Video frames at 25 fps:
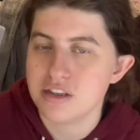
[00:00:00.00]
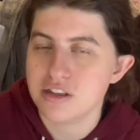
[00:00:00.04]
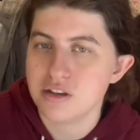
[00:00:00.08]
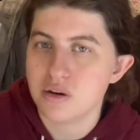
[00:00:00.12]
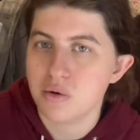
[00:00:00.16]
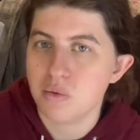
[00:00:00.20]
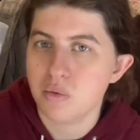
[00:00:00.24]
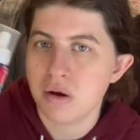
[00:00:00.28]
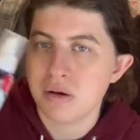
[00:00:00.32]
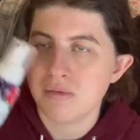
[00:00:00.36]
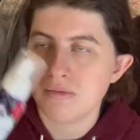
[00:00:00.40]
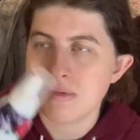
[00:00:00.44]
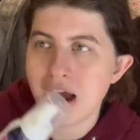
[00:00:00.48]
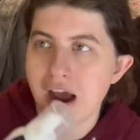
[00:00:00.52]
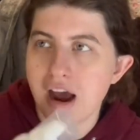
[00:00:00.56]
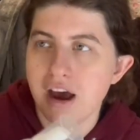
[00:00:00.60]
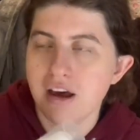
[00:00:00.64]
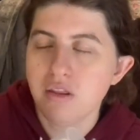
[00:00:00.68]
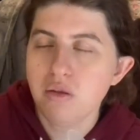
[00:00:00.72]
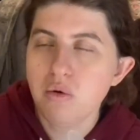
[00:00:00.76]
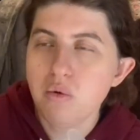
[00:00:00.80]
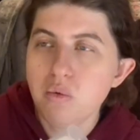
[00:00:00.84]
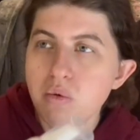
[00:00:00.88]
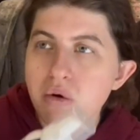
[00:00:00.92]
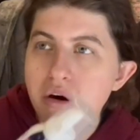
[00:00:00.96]
So when my
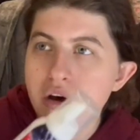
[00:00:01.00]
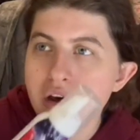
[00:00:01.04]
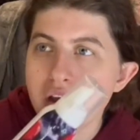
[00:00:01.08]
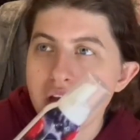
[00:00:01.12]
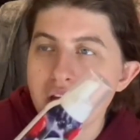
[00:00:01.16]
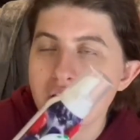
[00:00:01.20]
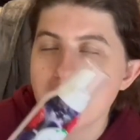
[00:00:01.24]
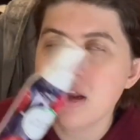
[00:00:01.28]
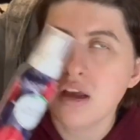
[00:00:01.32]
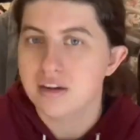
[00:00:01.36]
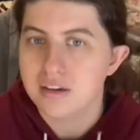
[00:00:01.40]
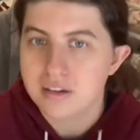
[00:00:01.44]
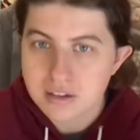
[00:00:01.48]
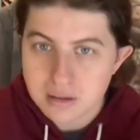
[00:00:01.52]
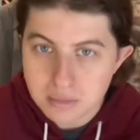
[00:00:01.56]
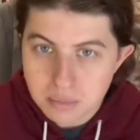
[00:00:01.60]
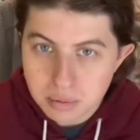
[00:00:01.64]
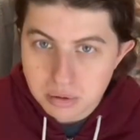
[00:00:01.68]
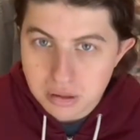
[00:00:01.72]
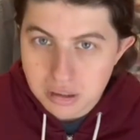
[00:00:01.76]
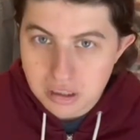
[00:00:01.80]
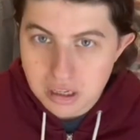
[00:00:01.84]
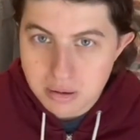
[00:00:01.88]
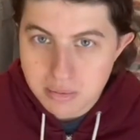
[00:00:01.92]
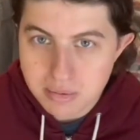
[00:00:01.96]
other one
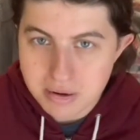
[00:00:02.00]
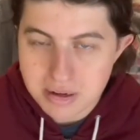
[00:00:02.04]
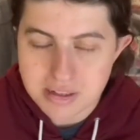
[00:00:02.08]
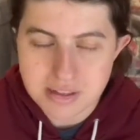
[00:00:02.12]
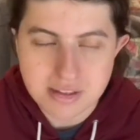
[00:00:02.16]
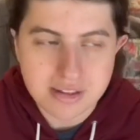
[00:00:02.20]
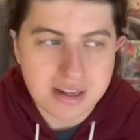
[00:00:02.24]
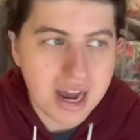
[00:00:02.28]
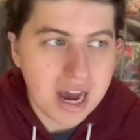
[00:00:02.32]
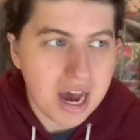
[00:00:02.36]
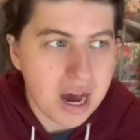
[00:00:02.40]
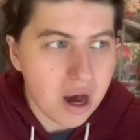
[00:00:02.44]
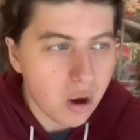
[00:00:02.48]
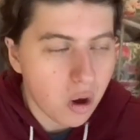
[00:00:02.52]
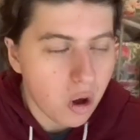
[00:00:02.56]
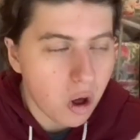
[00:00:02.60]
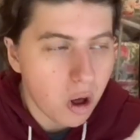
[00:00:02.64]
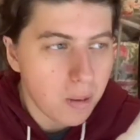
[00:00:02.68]
completely runs out,